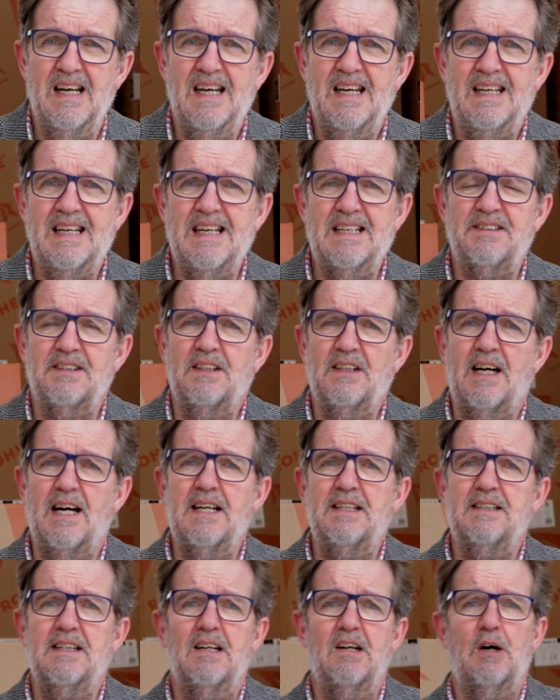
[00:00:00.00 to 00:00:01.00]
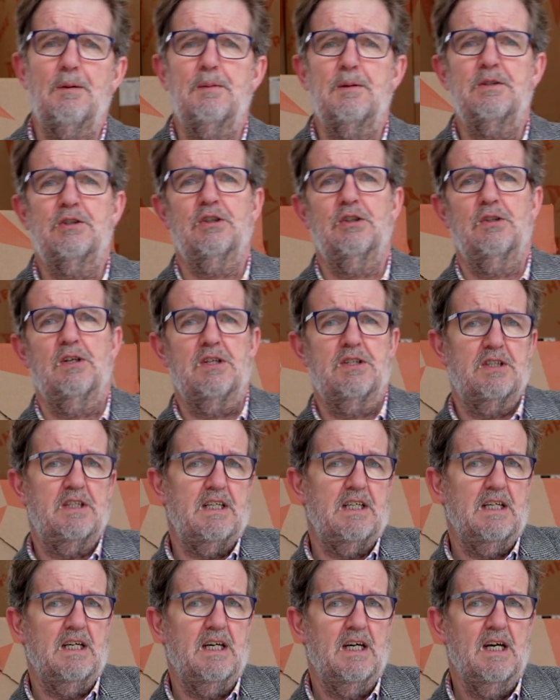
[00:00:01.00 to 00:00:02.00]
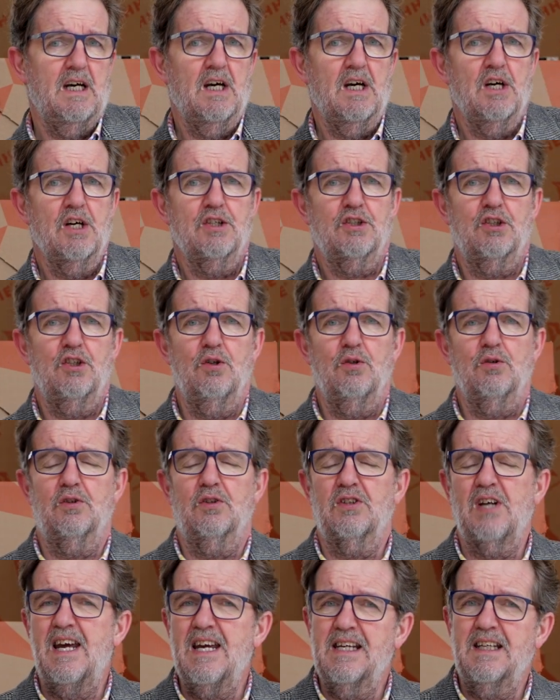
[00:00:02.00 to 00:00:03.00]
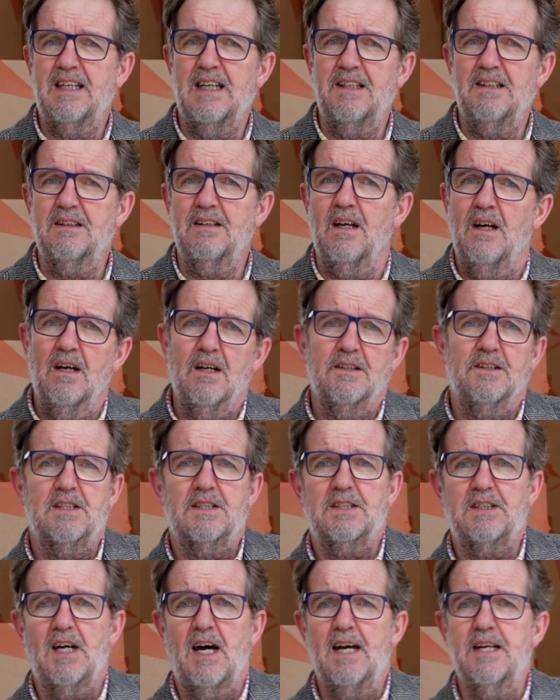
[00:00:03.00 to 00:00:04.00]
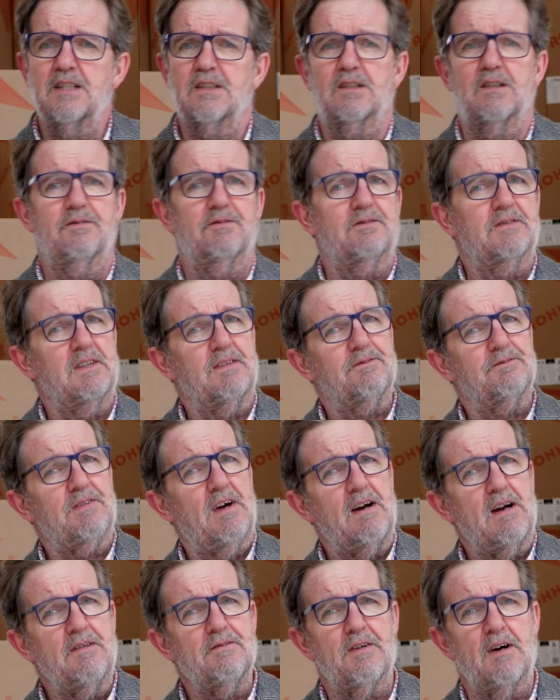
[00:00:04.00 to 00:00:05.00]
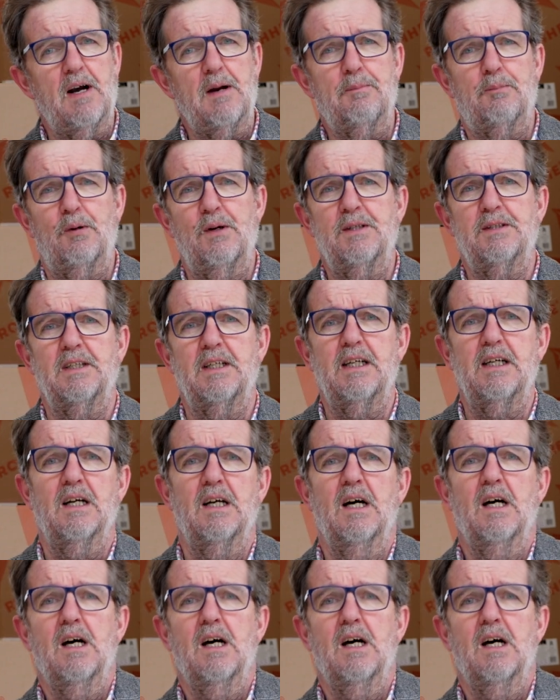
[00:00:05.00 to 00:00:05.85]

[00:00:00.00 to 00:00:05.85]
here's an ideal opportunity to take in the sights of the very, very pretty